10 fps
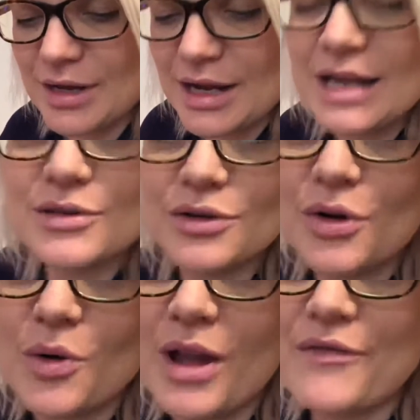It's going to go
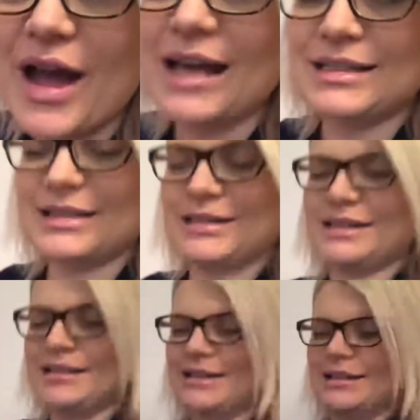quite fast.
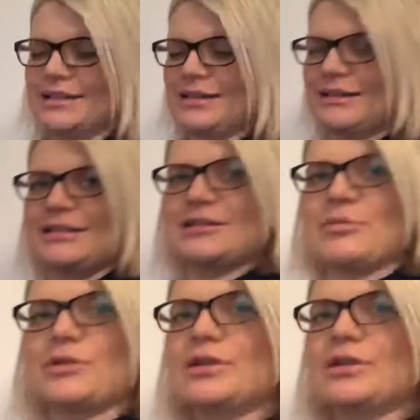So I'm going to